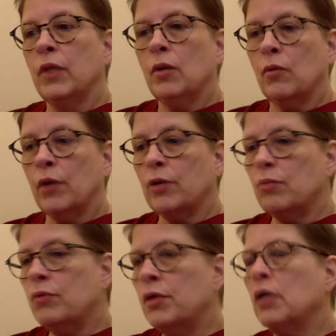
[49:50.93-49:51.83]
where the
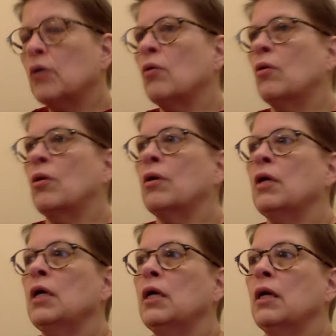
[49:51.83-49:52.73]
Buddha or
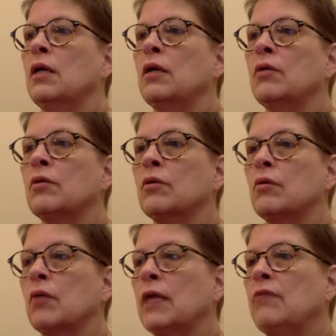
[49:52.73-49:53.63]
another
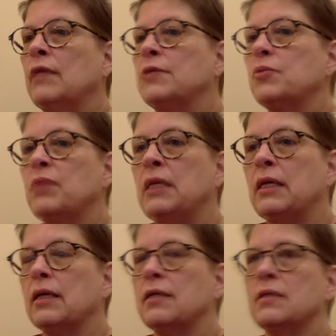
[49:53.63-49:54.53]
advanced being
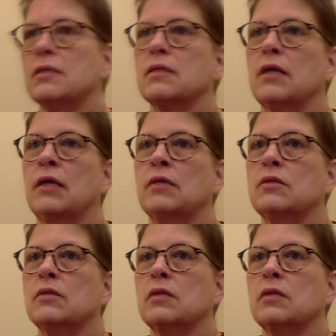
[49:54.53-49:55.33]
is is